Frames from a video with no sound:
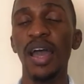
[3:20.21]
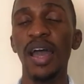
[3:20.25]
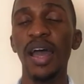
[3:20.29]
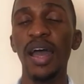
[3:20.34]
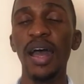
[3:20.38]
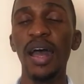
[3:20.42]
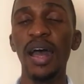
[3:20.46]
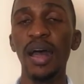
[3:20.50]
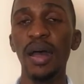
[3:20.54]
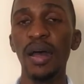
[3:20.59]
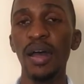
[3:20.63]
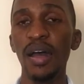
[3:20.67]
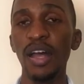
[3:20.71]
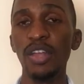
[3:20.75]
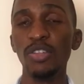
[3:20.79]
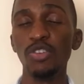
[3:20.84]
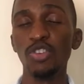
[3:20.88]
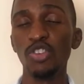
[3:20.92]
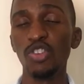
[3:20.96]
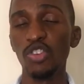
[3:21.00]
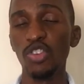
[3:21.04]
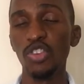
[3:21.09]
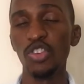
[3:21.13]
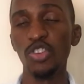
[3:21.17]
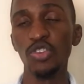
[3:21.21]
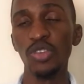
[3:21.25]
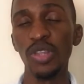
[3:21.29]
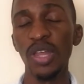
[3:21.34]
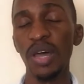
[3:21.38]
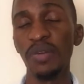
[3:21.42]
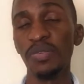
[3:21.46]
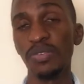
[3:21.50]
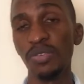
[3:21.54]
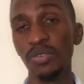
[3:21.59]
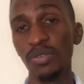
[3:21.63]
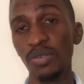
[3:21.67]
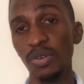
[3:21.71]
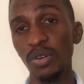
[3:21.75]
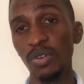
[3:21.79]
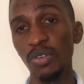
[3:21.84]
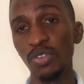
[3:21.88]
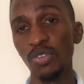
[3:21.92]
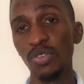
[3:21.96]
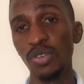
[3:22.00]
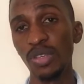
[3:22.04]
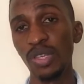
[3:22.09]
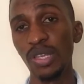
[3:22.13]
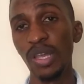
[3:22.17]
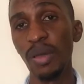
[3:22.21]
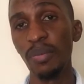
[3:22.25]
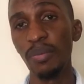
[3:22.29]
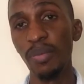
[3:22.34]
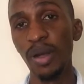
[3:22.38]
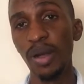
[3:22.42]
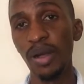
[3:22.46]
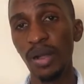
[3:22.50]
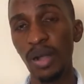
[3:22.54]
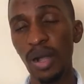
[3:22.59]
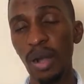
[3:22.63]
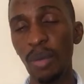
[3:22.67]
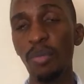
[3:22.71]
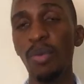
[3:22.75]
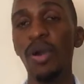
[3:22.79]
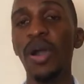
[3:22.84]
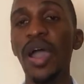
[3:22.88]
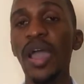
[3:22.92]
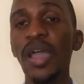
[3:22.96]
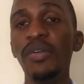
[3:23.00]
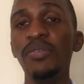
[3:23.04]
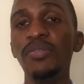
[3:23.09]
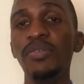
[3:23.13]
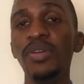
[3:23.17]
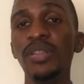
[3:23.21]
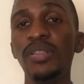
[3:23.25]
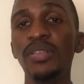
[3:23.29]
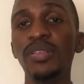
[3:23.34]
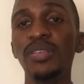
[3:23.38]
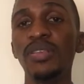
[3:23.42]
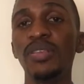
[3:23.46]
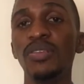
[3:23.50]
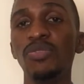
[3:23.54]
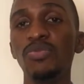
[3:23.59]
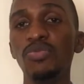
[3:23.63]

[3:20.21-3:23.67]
and also you should have also some carbohydrates.